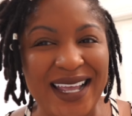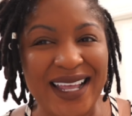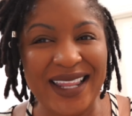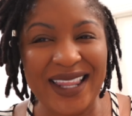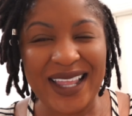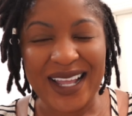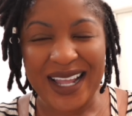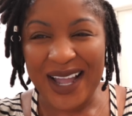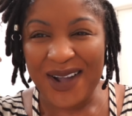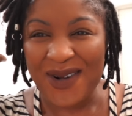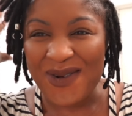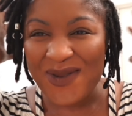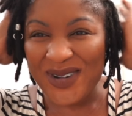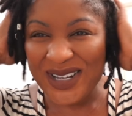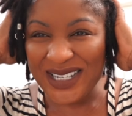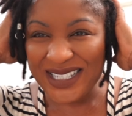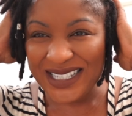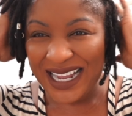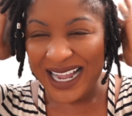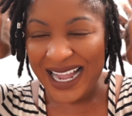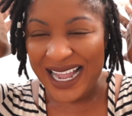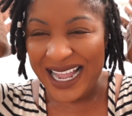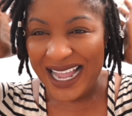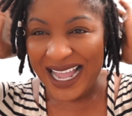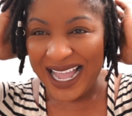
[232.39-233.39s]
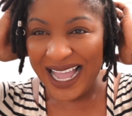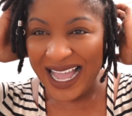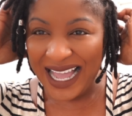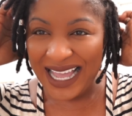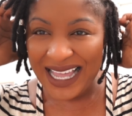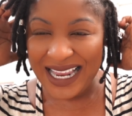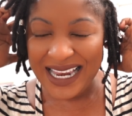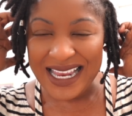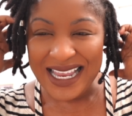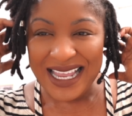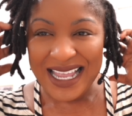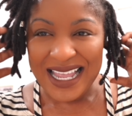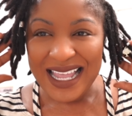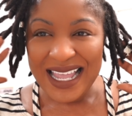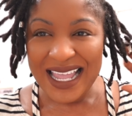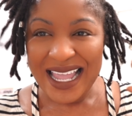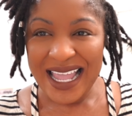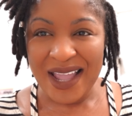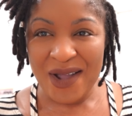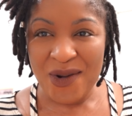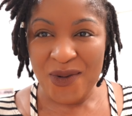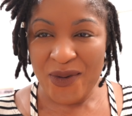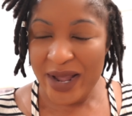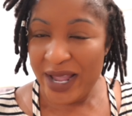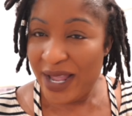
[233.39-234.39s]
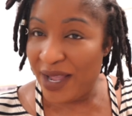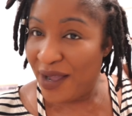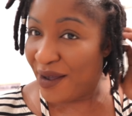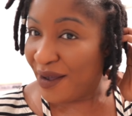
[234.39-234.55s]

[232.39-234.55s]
Like I wish I had a way